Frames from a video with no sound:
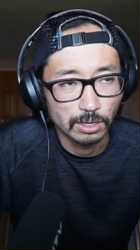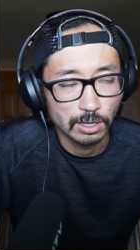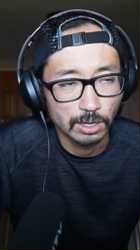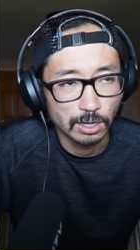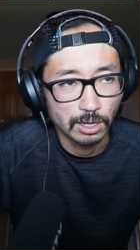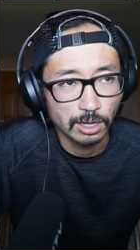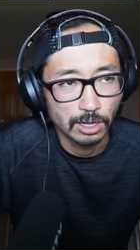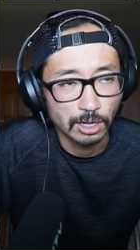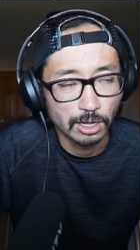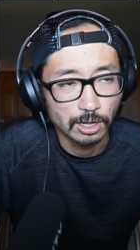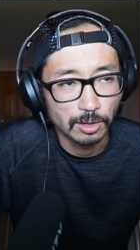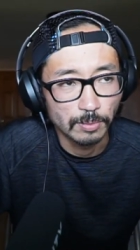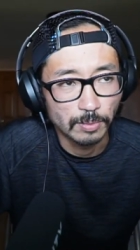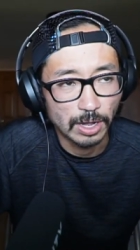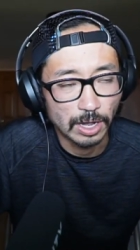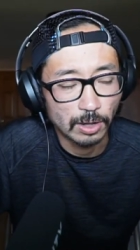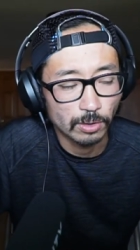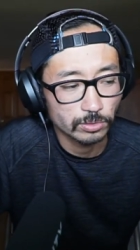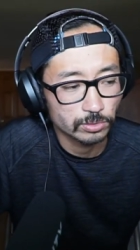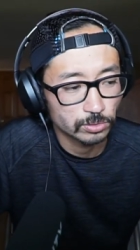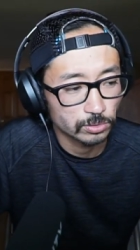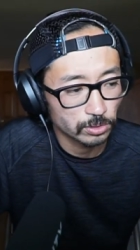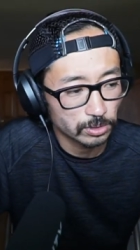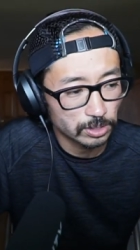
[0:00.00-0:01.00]
I
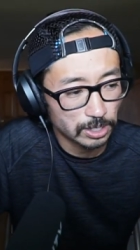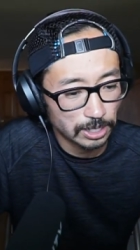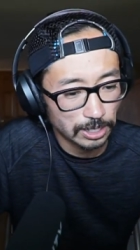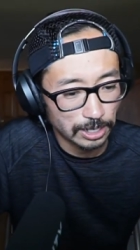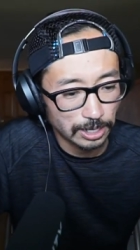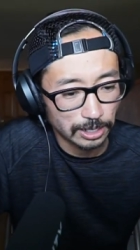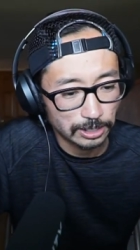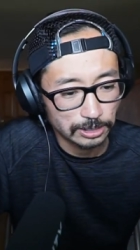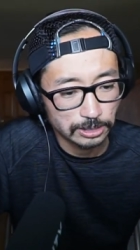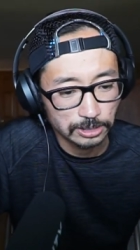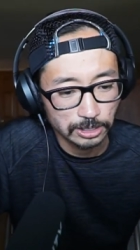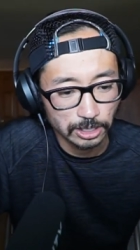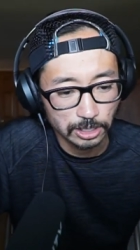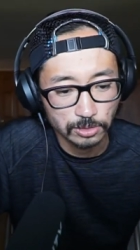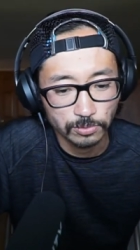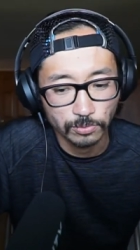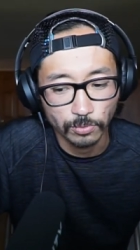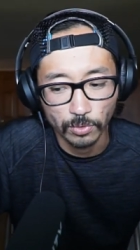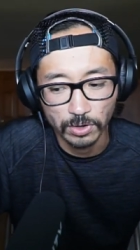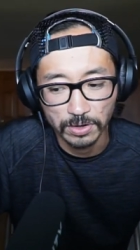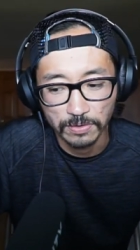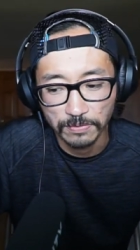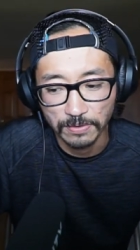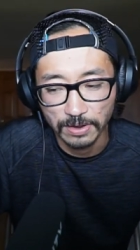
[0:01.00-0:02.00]
was looking at a
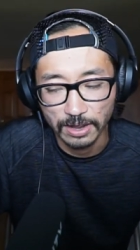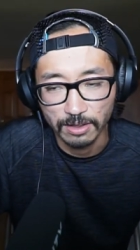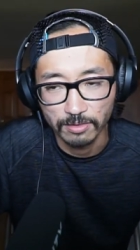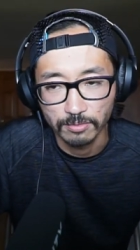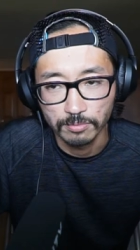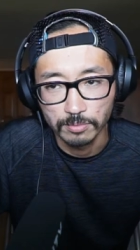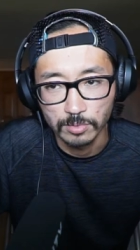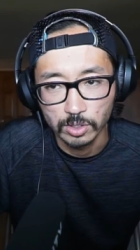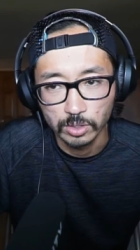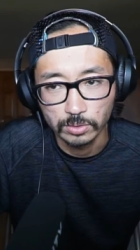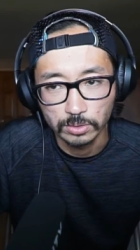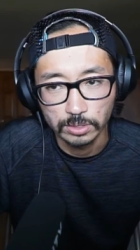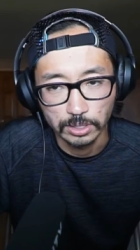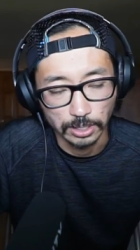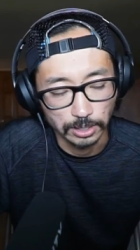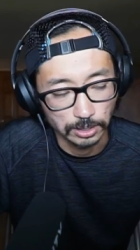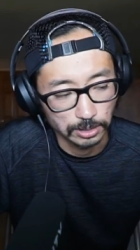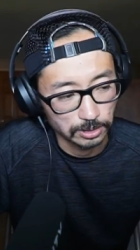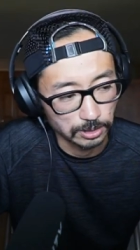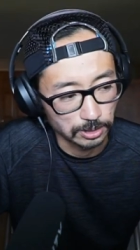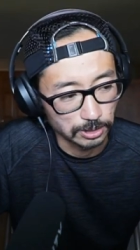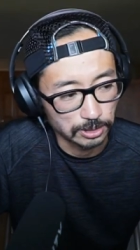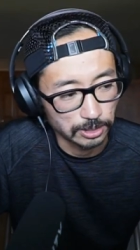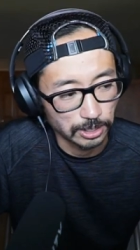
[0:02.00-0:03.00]
645 Music
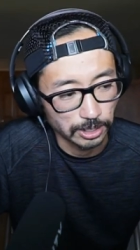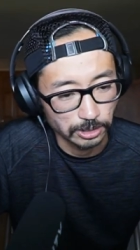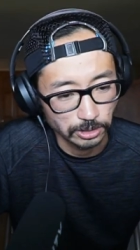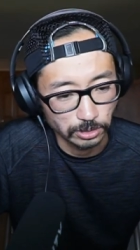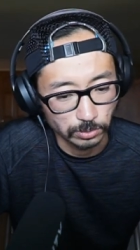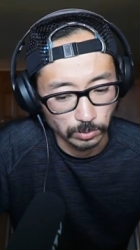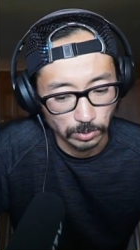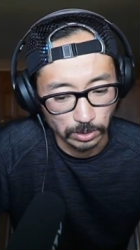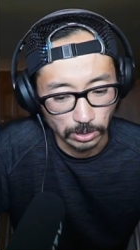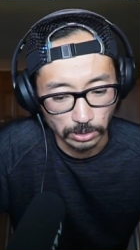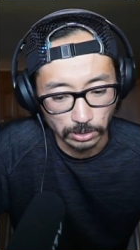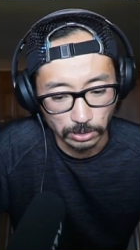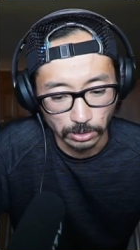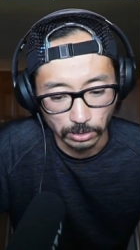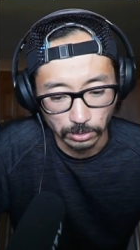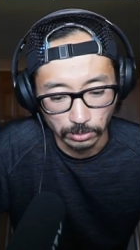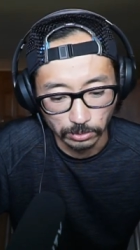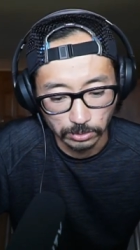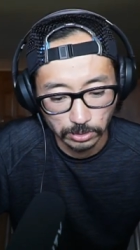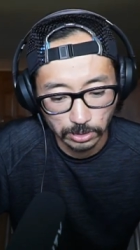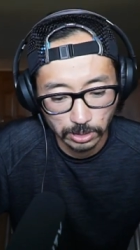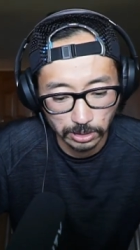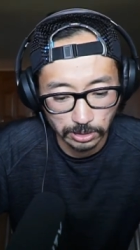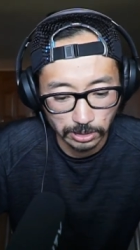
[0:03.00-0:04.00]
to test one of
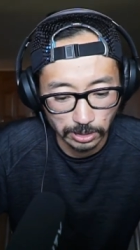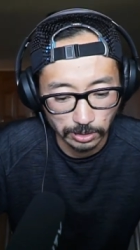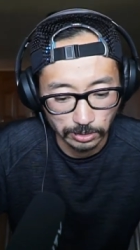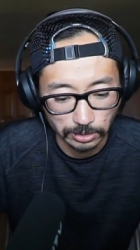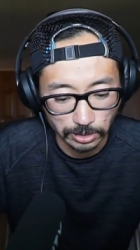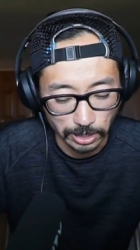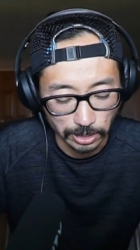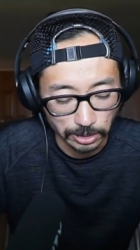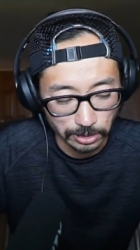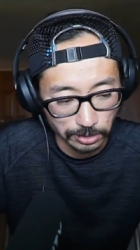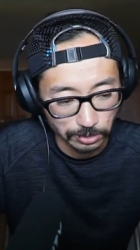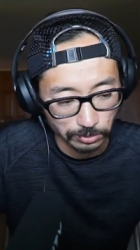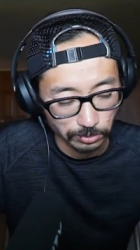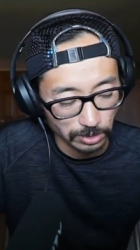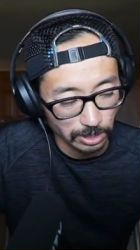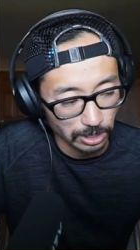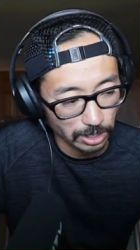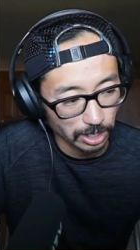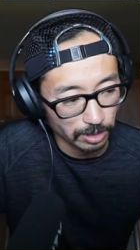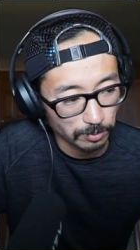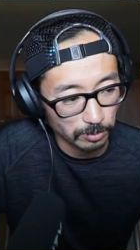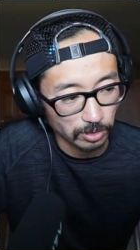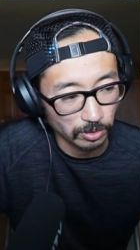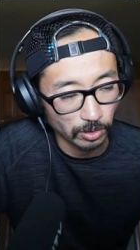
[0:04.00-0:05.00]
those, because I was like, oh,
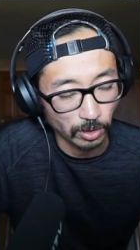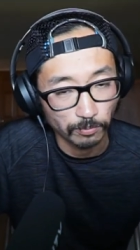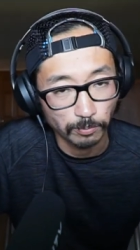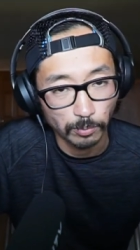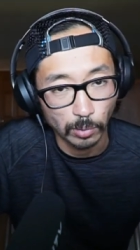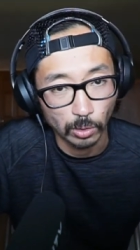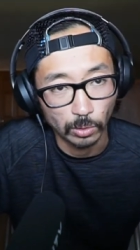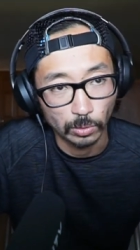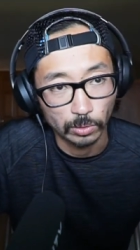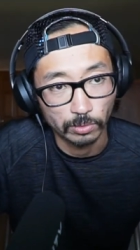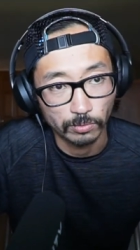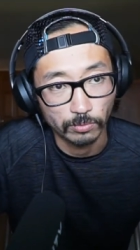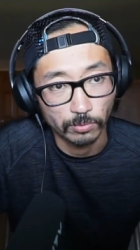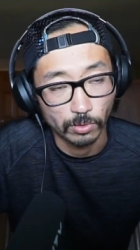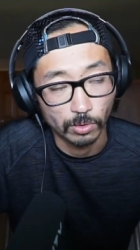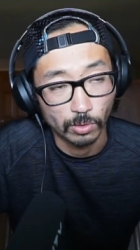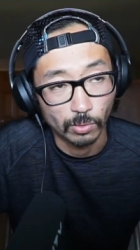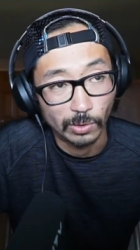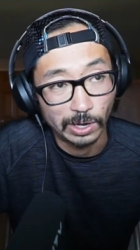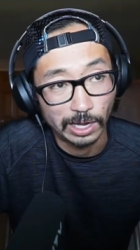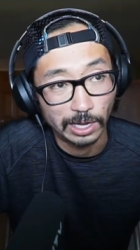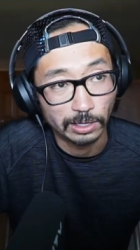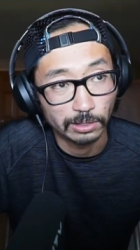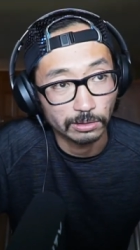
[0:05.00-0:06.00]
I've been on Polar for a
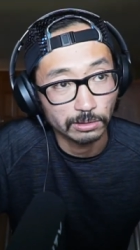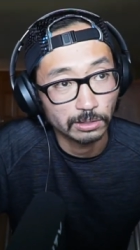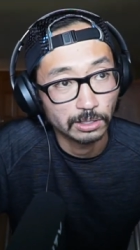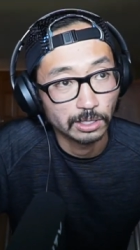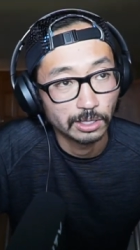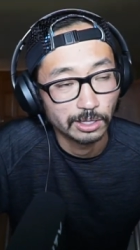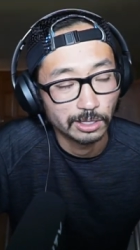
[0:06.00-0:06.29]
while.